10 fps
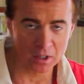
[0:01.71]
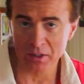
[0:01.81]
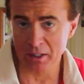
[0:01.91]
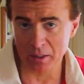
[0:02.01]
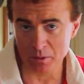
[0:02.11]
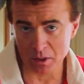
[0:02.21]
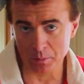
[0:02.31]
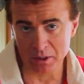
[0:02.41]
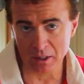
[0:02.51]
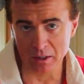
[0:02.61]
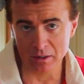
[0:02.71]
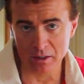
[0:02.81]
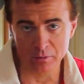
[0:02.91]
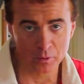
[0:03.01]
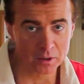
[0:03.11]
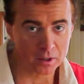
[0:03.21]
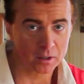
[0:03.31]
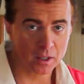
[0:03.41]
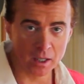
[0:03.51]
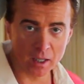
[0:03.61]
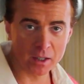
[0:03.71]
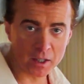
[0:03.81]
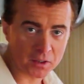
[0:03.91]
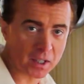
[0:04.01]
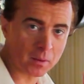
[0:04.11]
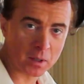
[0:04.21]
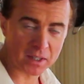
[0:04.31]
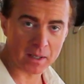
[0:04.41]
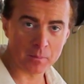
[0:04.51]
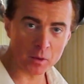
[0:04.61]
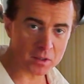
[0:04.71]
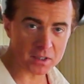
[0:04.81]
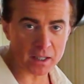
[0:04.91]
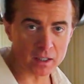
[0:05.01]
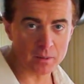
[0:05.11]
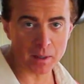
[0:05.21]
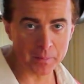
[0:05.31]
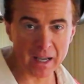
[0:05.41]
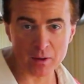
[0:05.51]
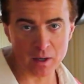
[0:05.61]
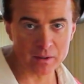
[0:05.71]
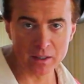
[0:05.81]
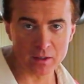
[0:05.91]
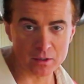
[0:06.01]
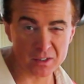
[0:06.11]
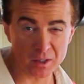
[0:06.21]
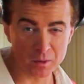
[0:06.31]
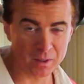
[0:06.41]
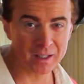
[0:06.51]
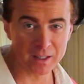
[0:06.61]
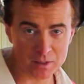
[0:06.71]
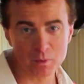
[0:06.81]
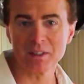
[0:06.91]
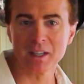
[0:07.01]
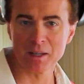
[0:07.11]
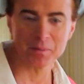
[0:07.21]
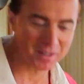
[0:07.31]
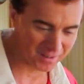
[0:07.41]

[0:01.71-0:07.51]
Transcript: Not that it was a particularly tough winter, and not that I want that motorcycle in my background either, so let's retape.